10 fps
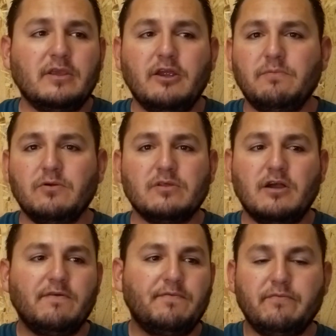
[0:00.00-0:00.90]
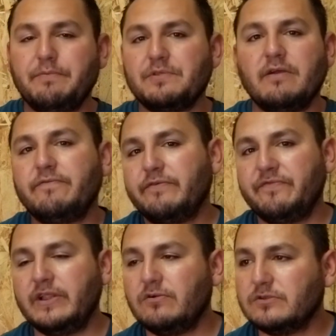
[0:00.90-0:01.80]
tire blows off, rips off a
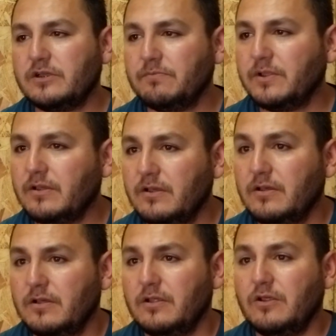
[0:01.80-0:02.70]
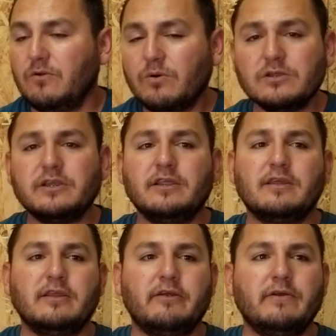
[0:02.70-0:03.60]
fender or something. Worst case
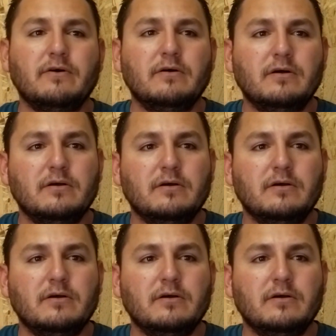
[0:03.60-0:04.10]
scenario,